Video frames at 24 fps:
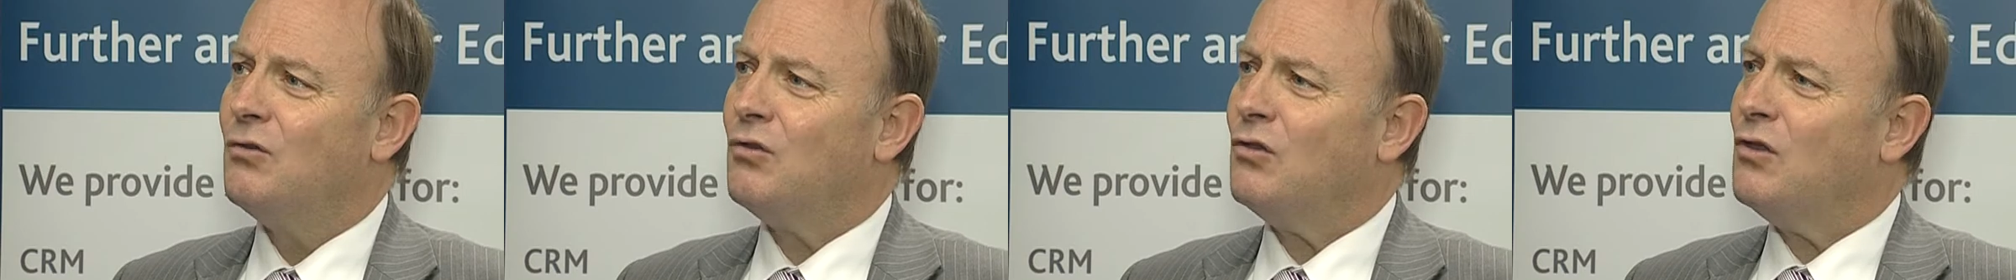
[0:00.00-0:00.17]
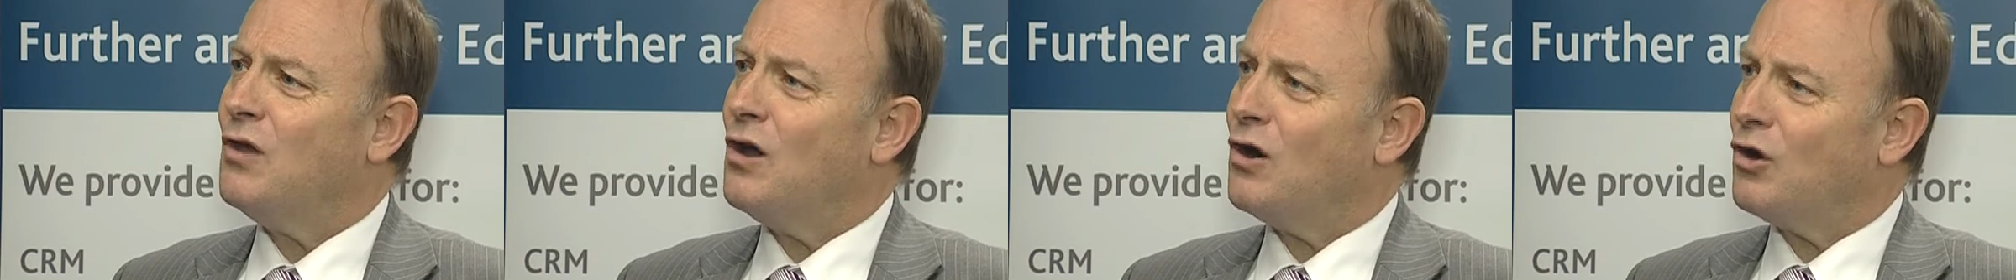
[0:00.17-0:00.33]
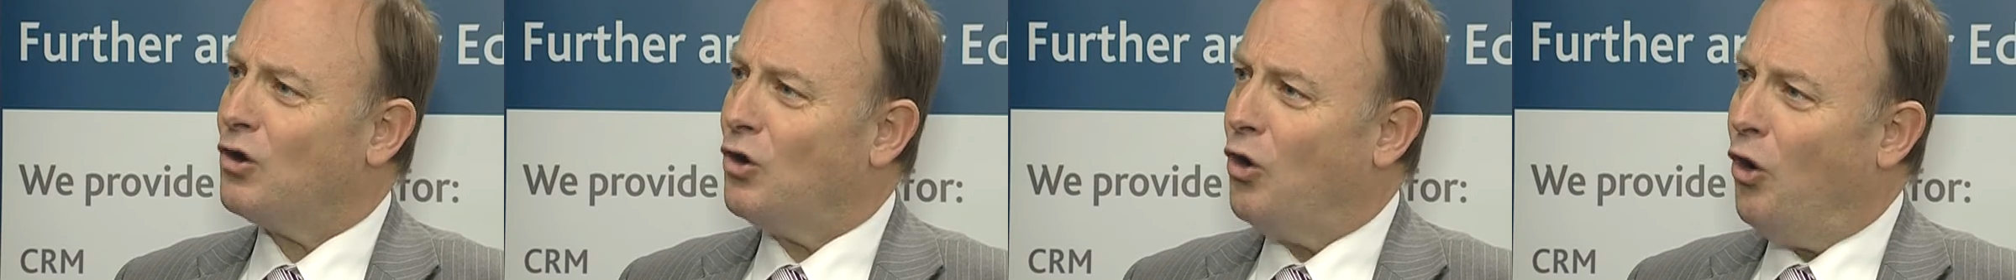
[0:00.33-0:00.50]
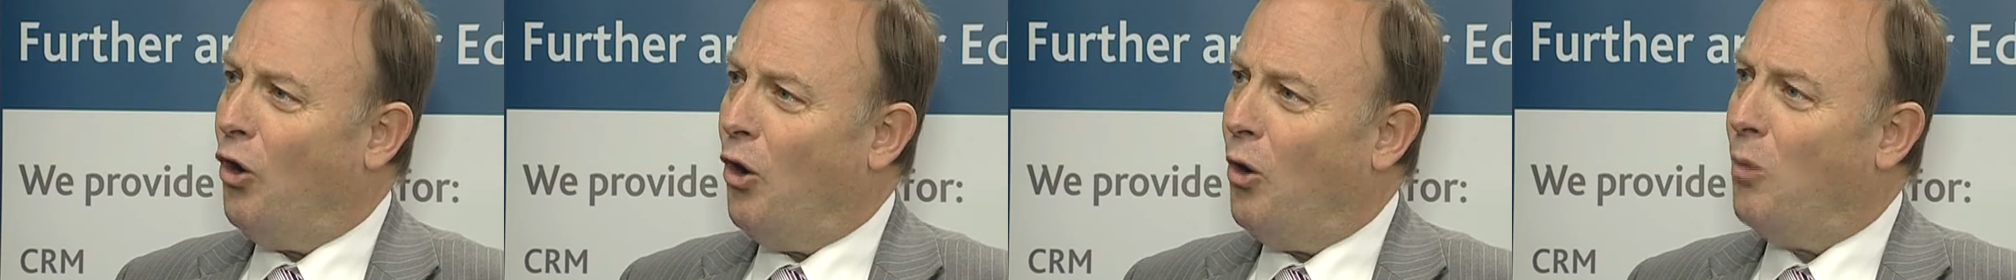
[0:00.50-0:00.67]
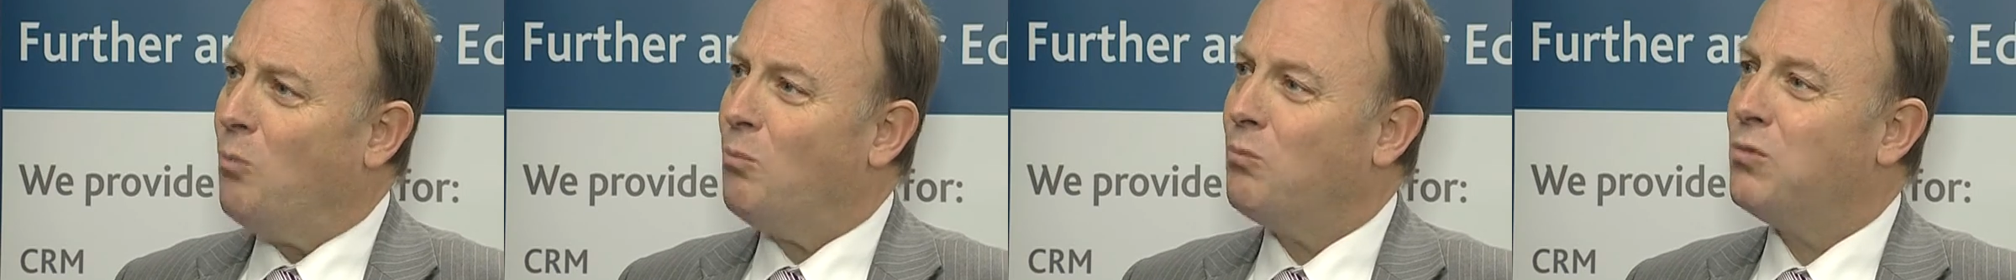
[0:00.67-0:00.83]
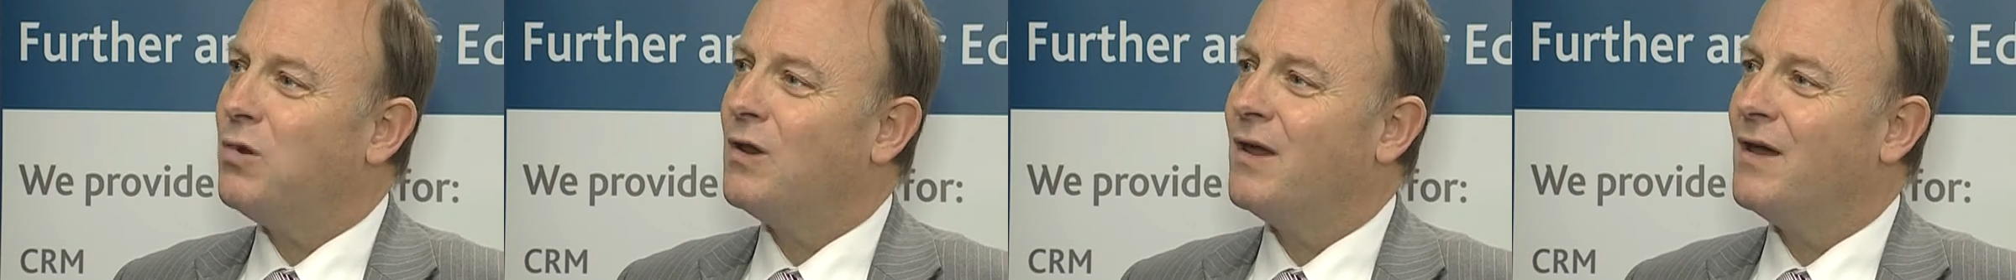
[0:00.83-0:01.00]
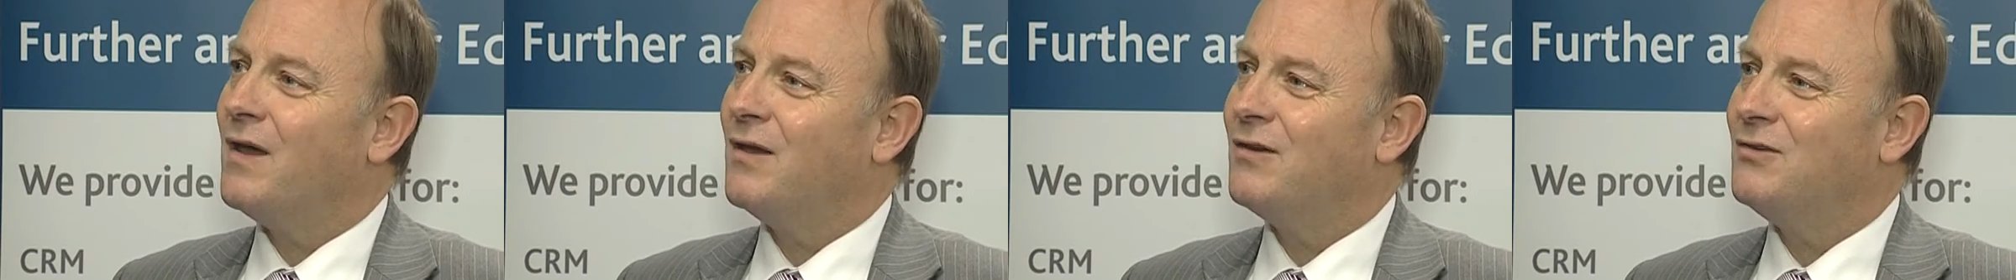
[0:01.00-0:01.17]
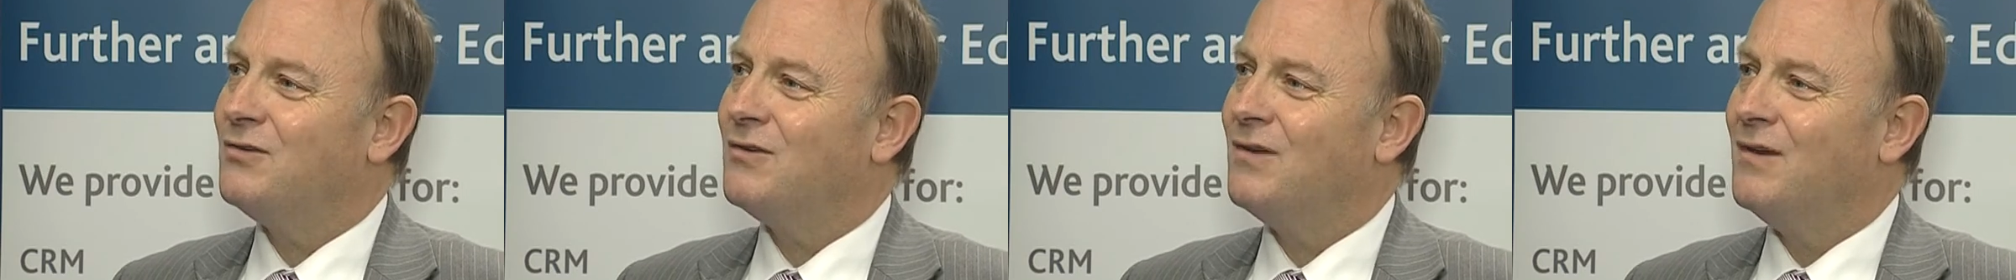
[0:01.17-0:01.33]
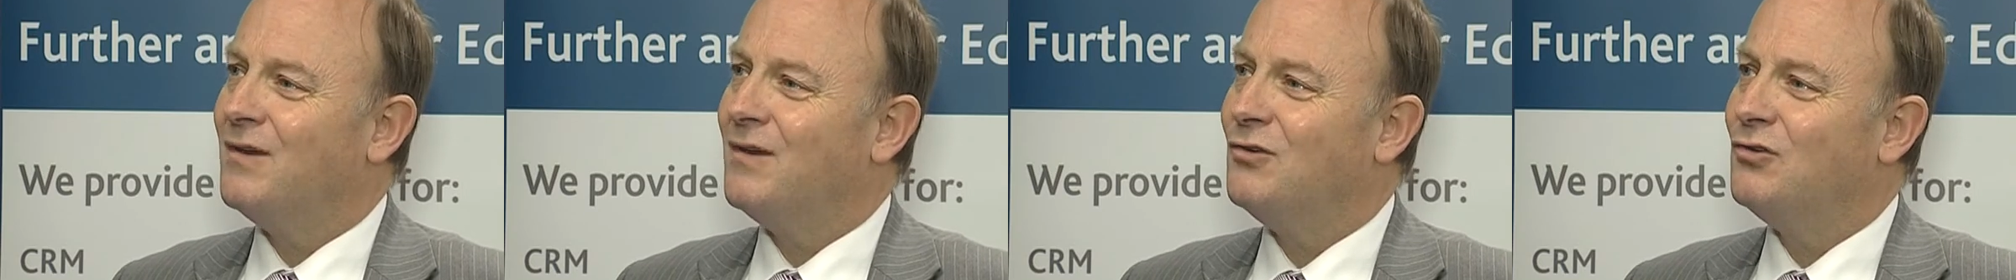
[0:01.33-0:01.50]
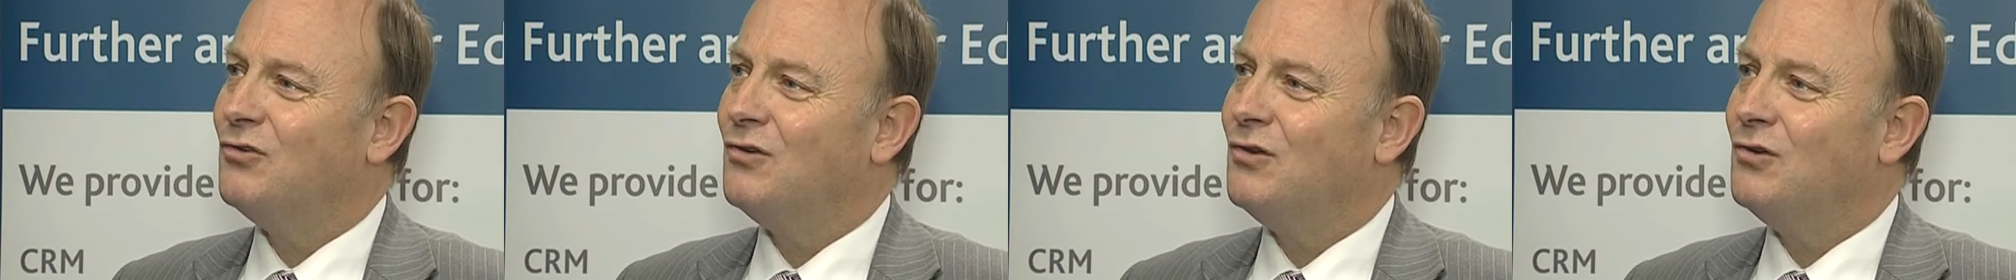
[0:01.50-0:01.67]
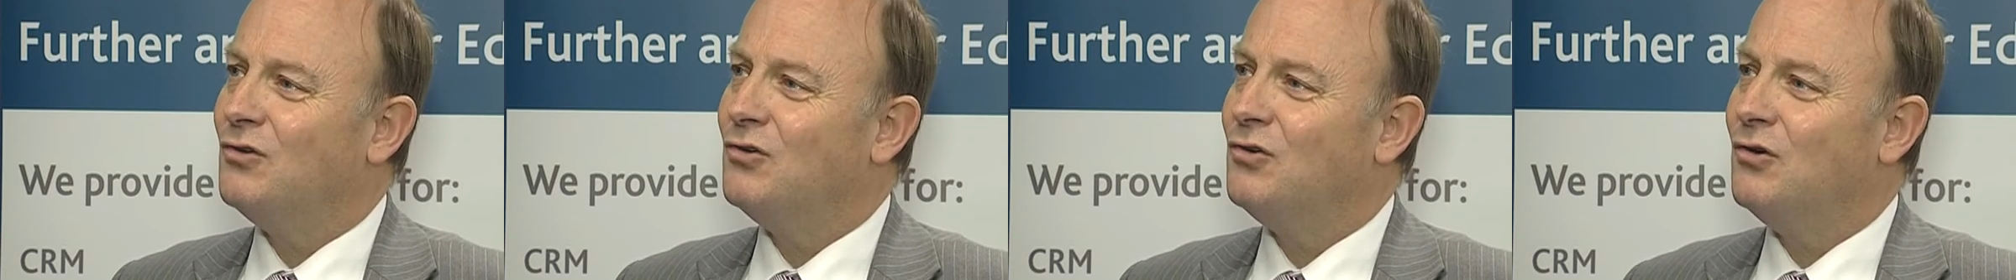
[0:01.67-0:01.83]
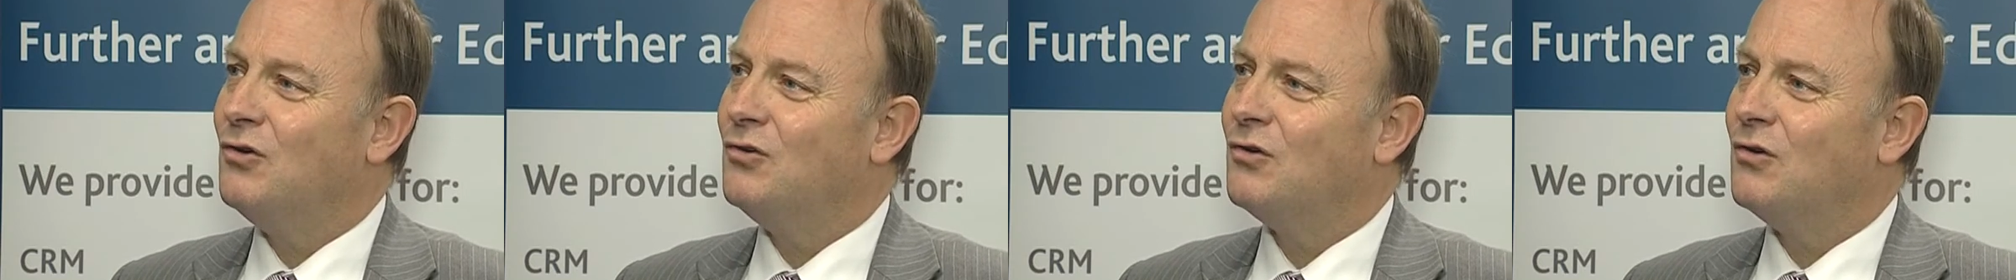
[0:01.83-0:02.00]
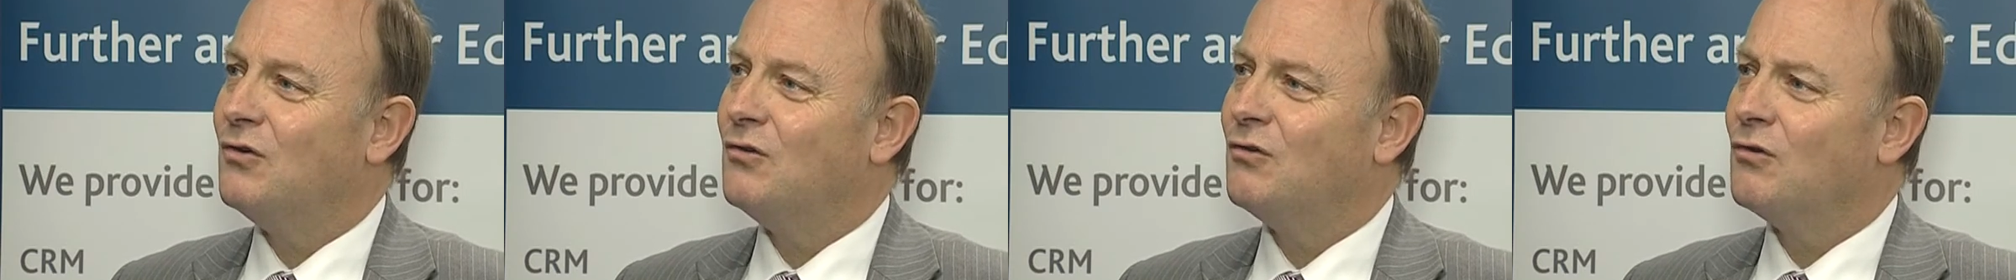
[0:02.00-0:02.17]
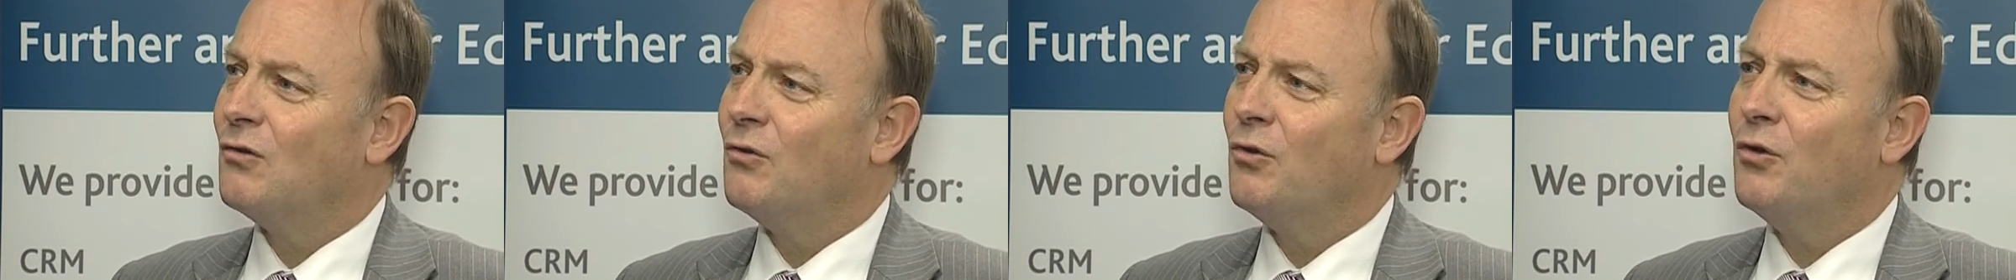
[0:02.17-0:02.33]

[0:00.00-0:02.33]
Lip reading: They are complex institutions,